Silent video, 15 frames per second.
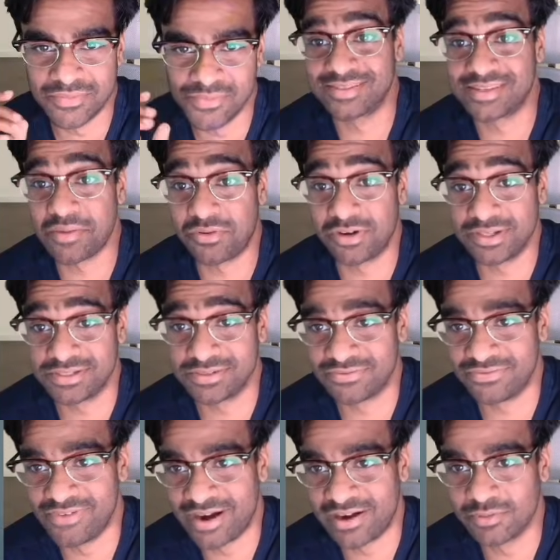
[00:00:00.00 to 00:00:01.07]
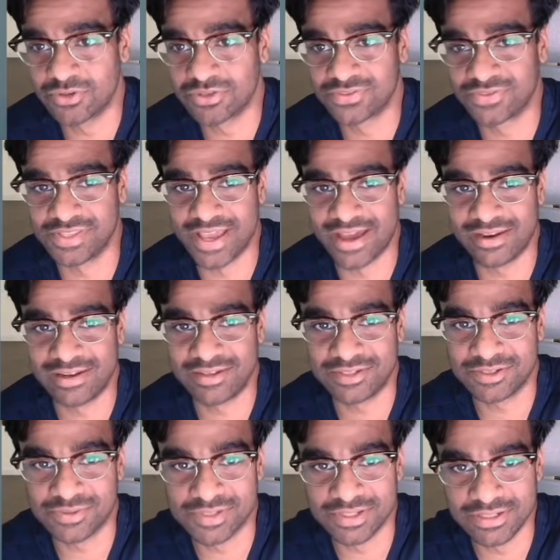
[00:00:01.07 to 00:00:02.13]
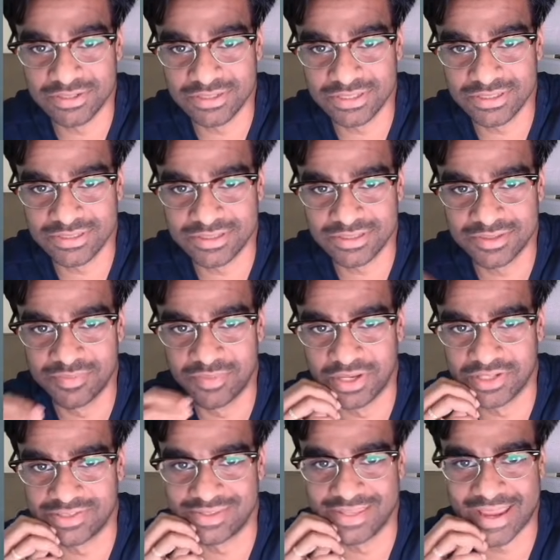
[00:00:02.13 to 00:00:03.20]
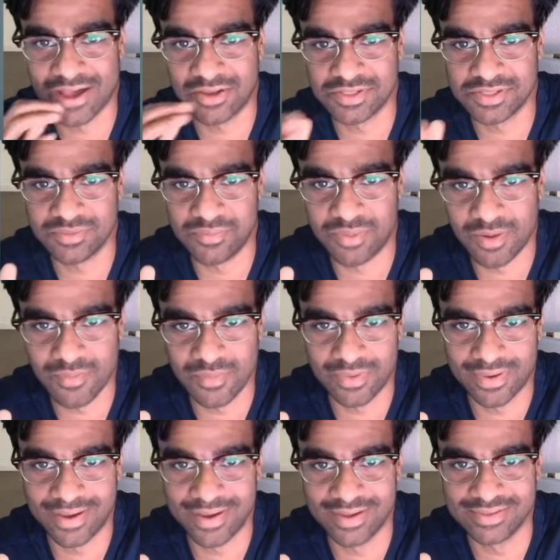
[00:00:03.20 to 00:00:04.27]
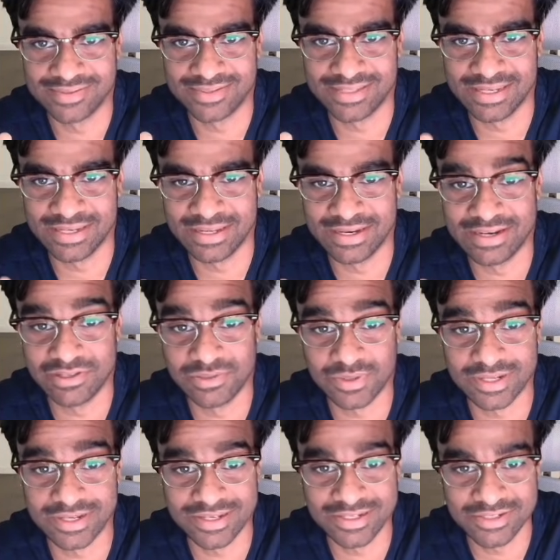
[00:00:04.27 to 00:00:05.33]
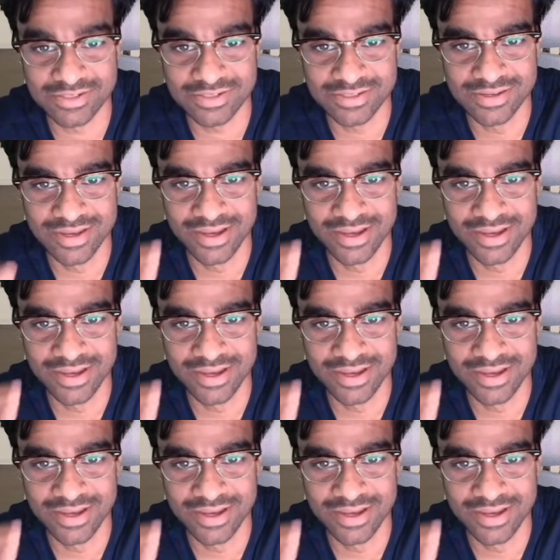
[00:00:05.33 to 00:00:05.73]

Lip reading: separation of variables for the analytical solutions, but the Gaussian bump as the initial conditions